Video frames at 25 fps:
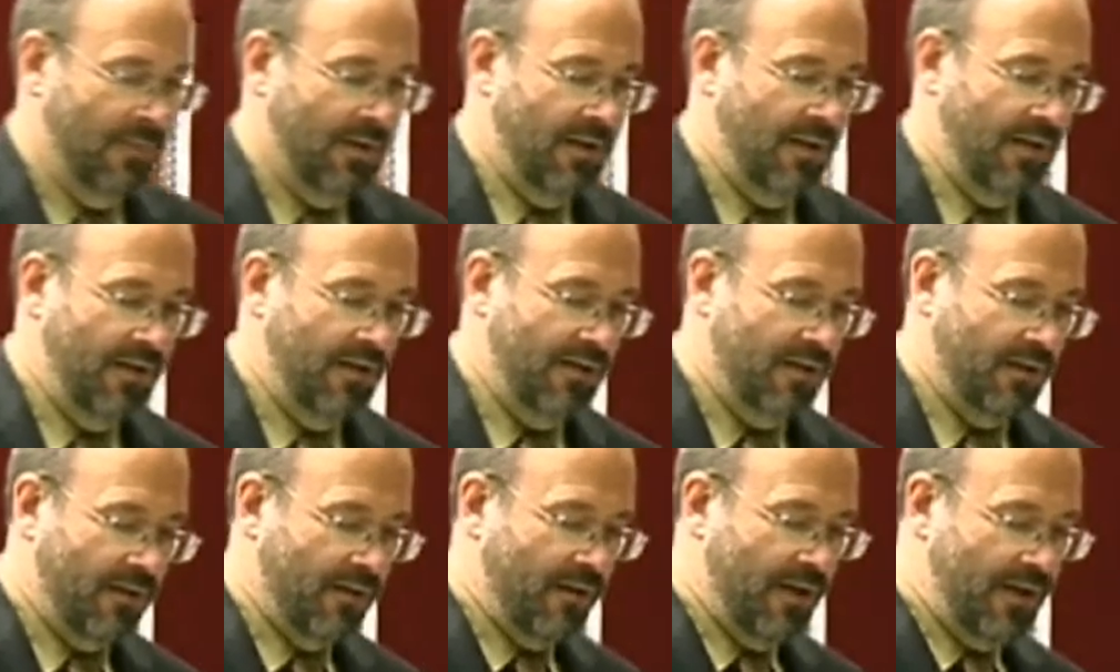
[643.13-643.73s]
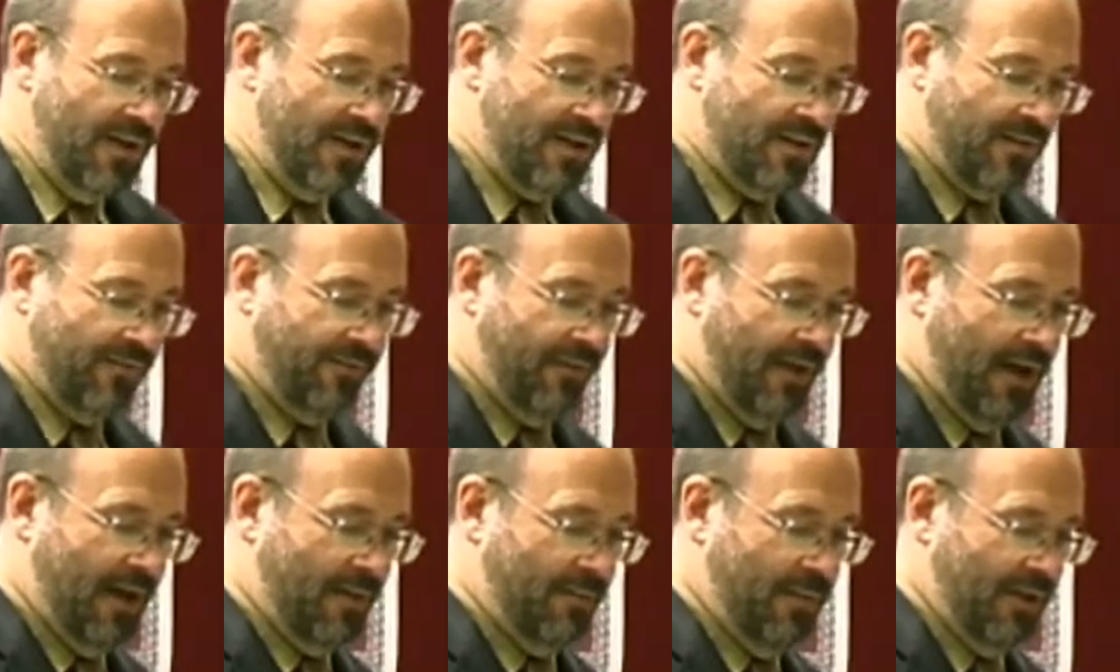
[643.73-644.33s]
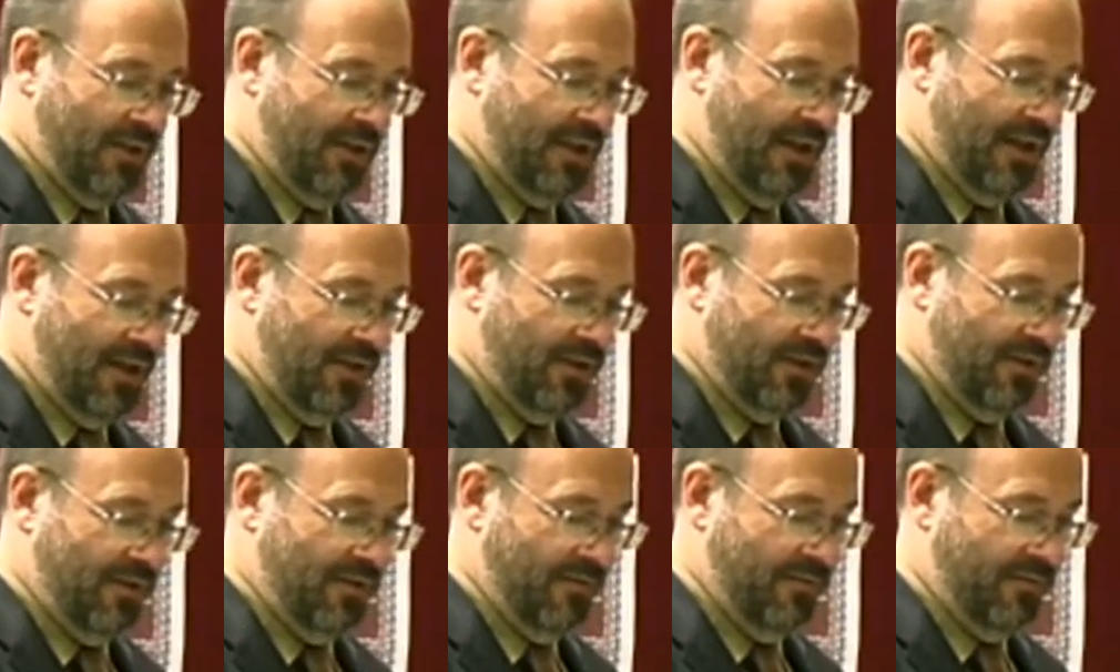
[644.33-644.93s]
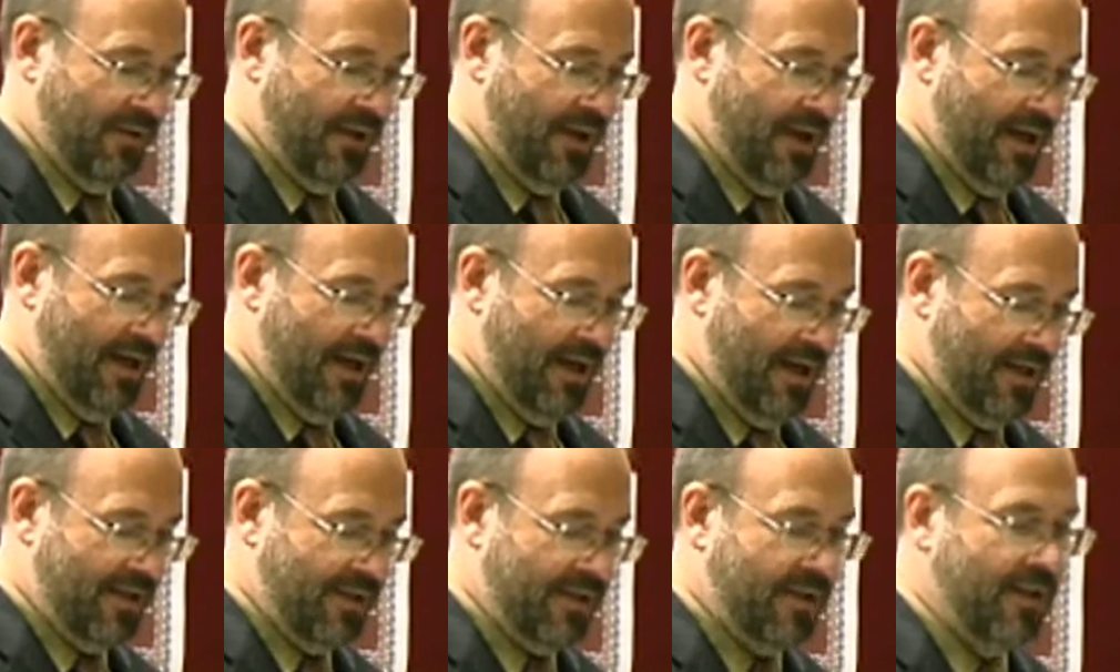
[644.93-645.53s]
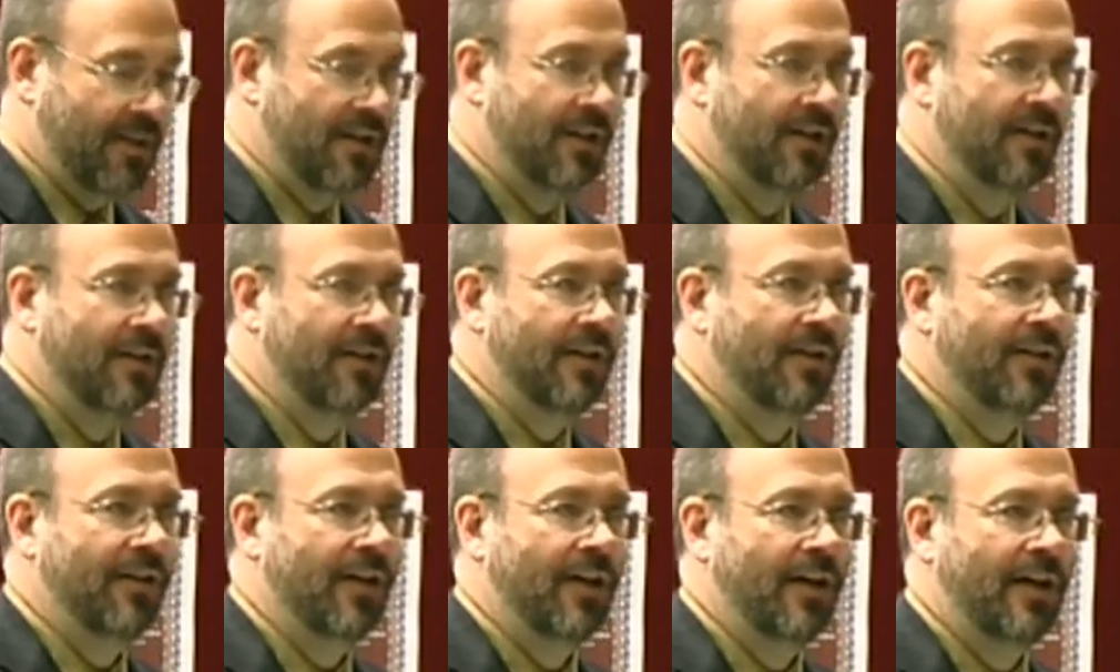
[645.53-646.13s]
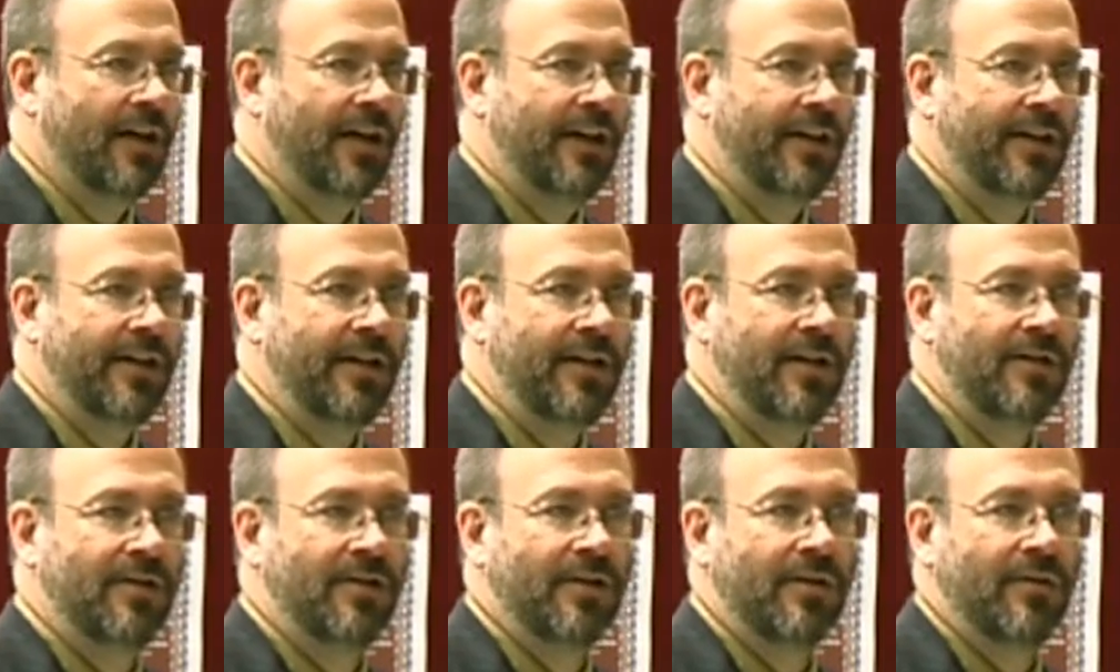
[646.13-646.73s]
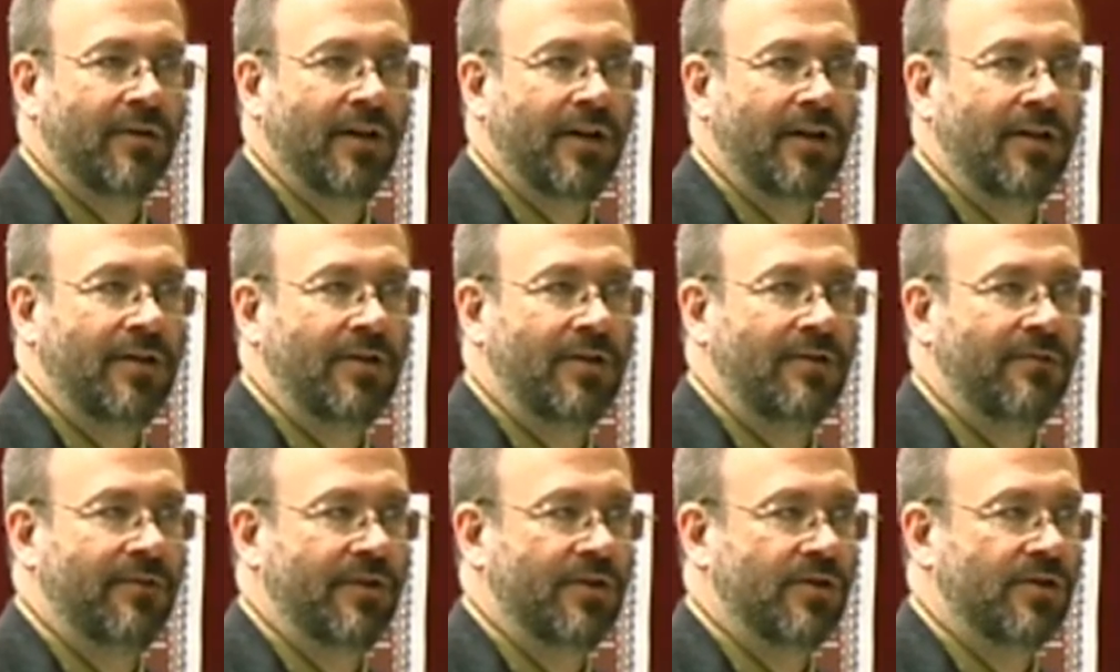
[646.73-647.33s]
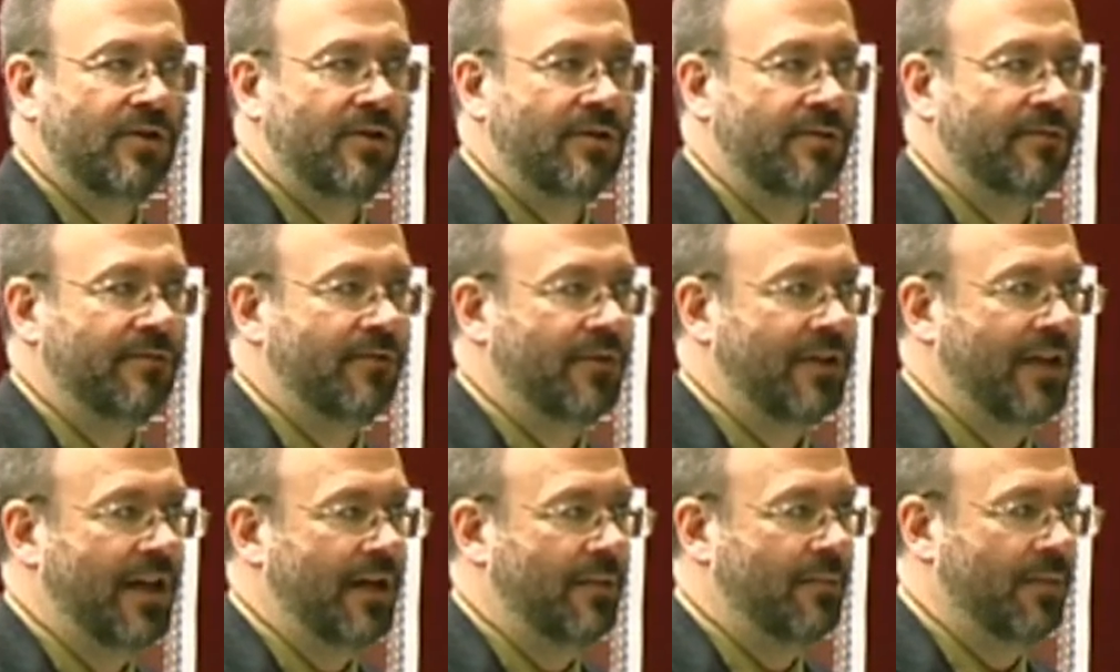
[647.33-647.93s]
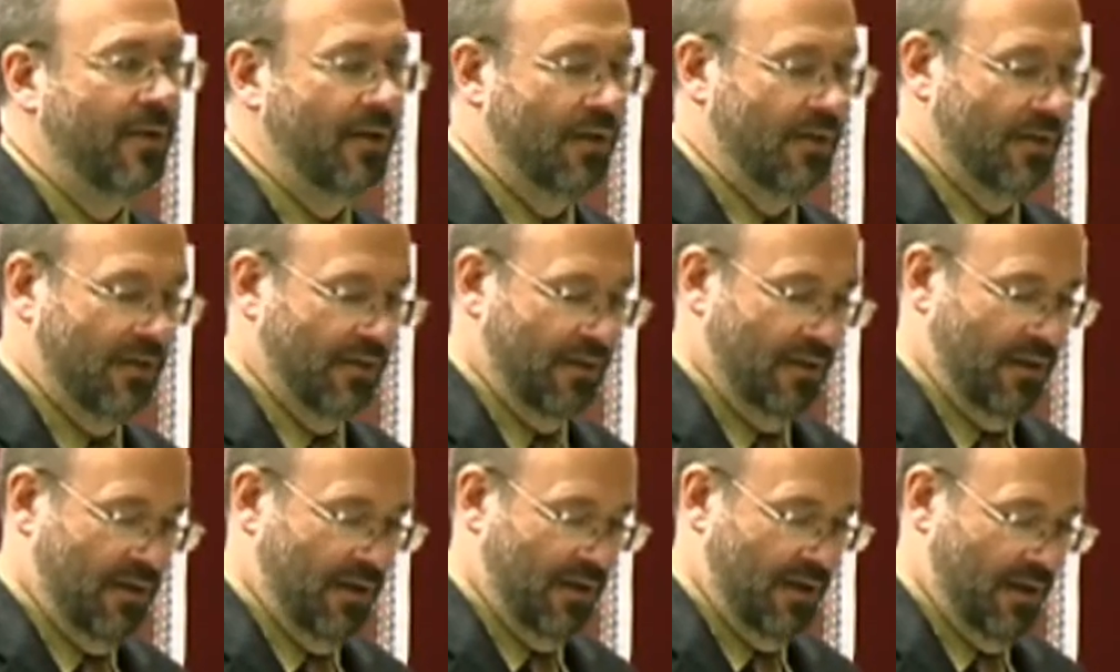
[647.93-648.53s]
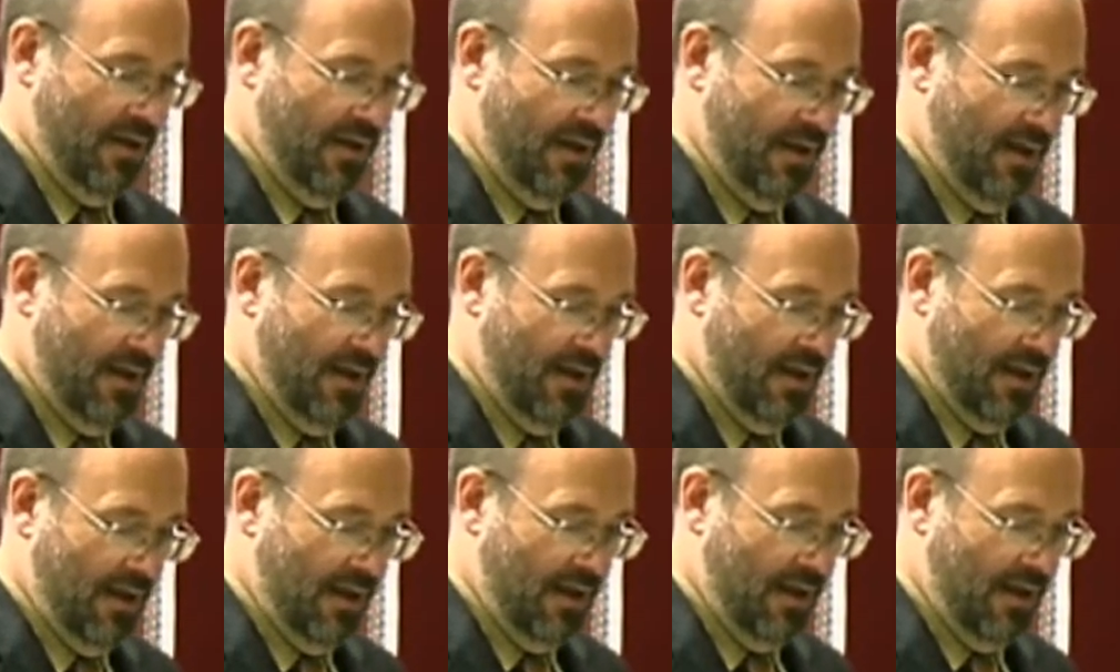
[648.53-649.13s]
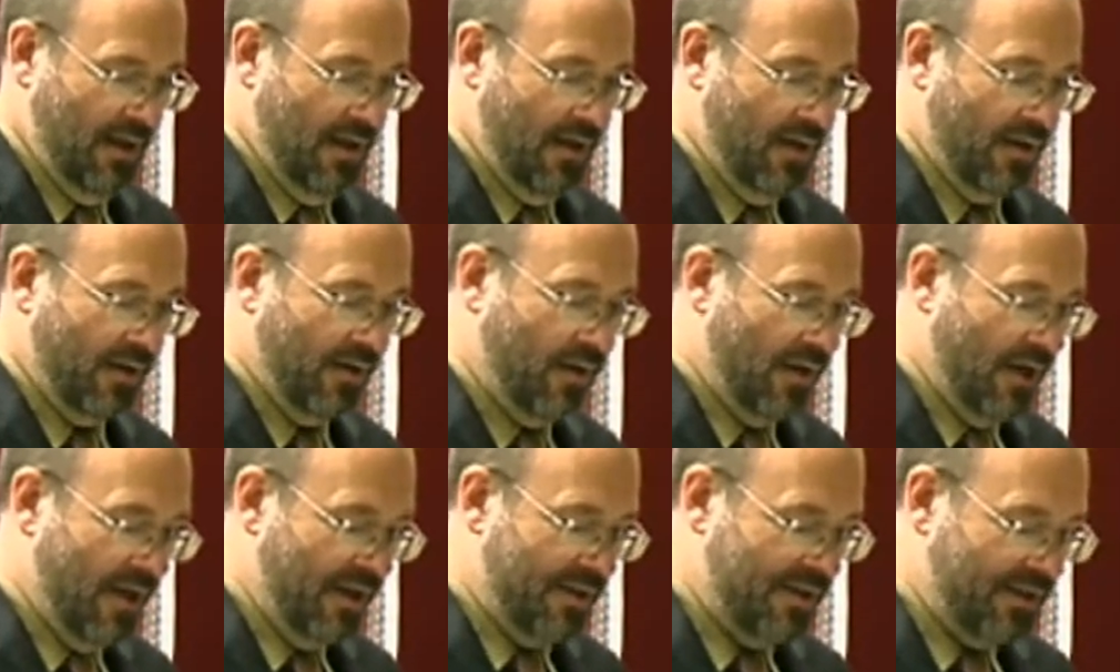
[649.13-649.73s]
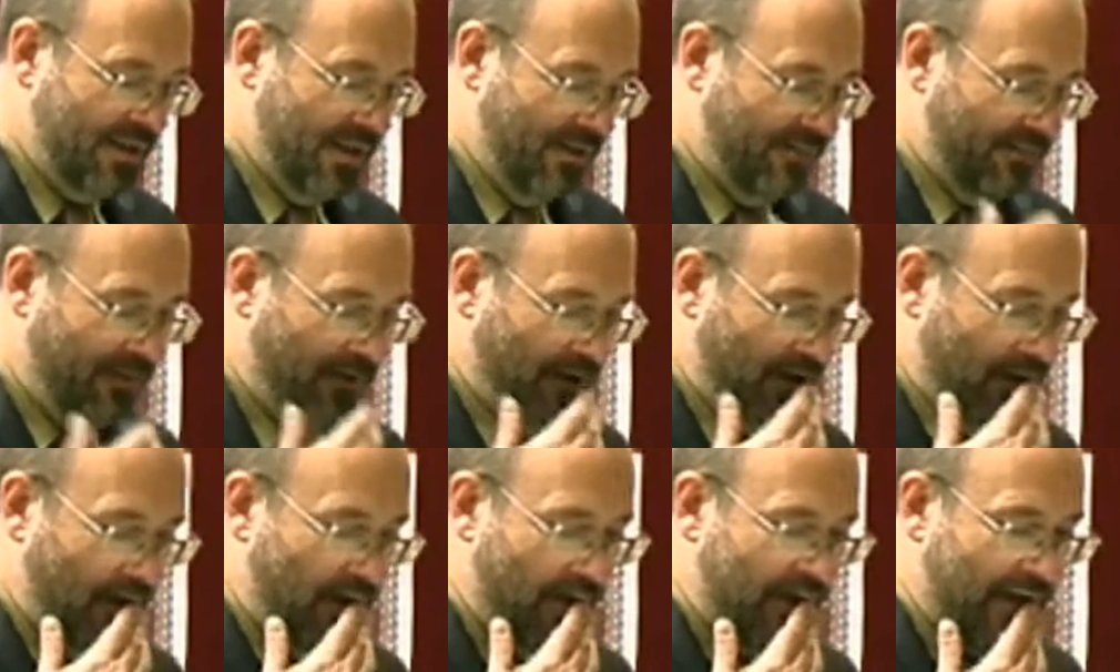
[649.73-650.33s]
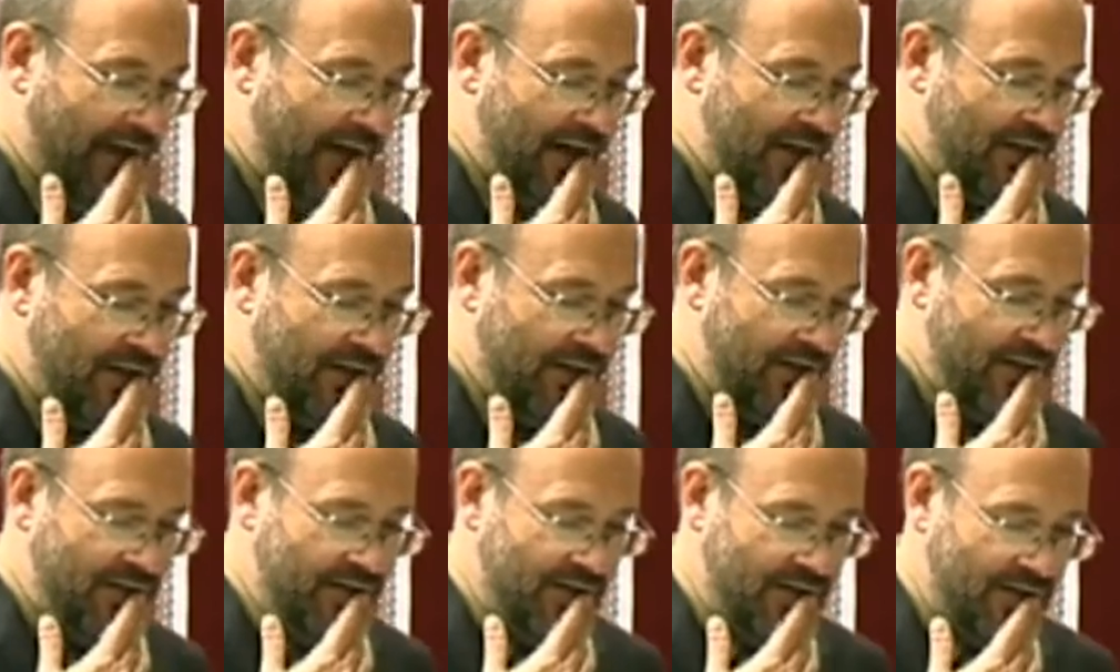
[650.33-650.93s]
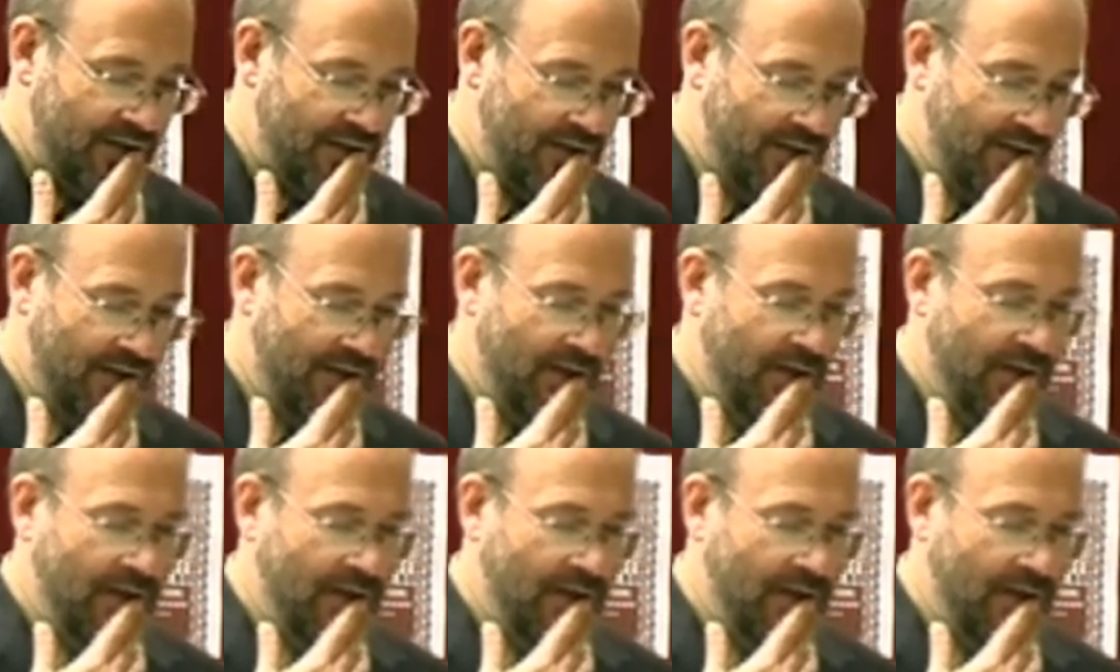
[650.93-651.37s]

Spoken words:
The increased fragmentation of task and the highly integrated division of labor across different locations